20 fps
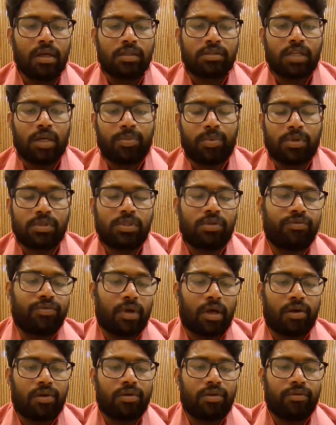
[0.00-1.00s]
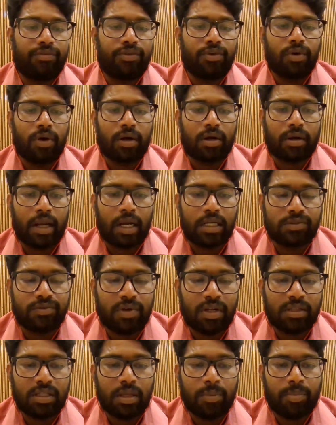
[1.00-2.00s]
Suppose if you are
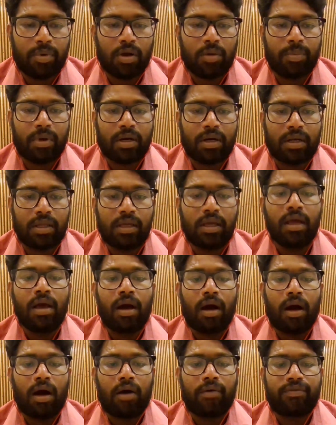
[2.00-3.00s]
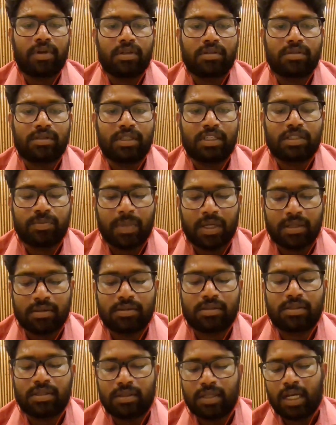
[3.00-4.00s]
transferring the property after 6
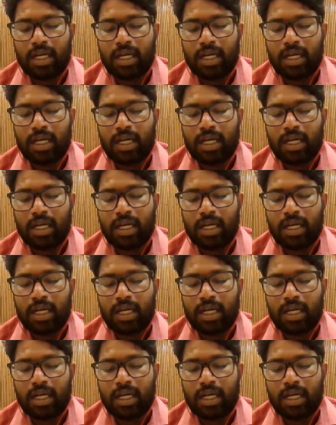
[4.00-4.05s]
months,